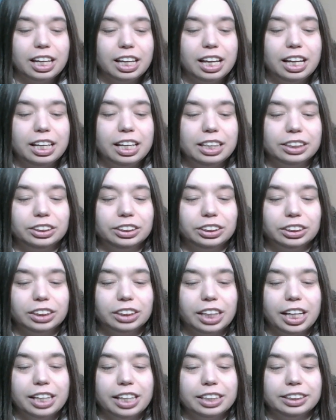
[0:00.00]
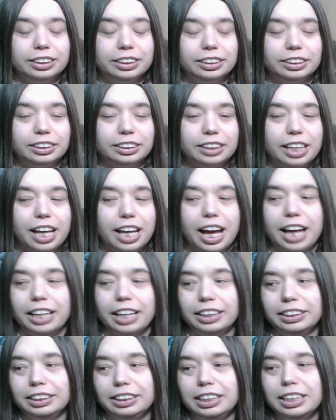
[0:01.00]
and
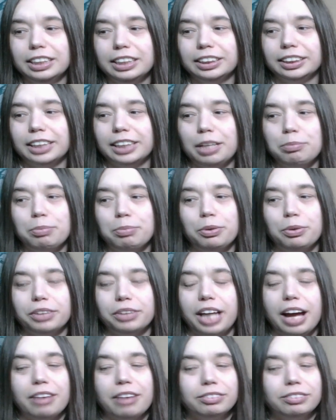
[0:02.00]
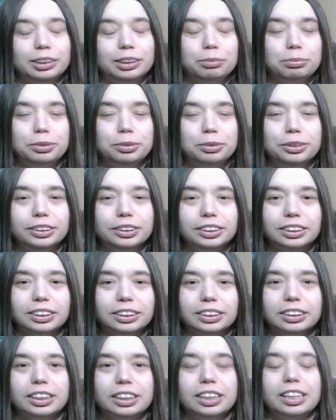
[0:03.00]
Hecate, as they both have symbols
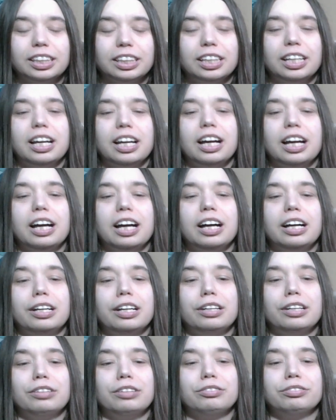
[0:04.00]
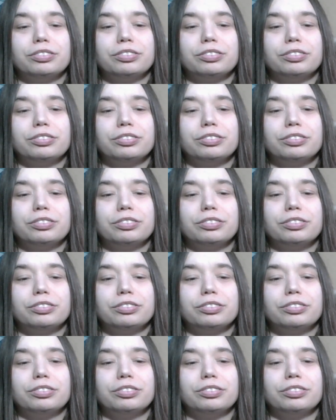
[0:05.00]
of...